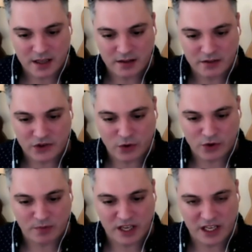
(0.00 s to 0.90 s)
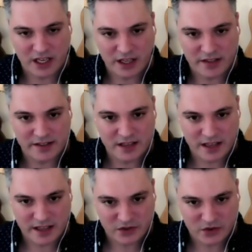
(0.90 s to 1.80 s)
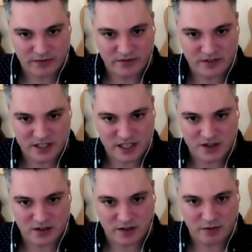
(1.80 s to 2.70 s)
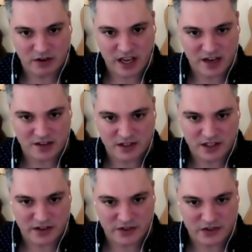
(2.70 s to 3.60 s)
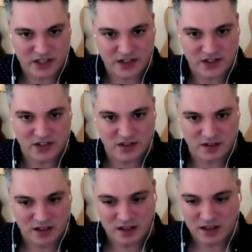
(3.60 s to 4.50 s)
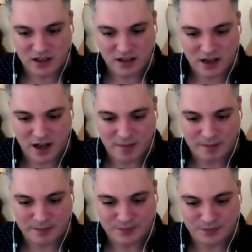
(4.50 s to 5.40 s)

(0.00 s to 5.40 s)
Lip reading: social media and sort of digital communications. There's this, they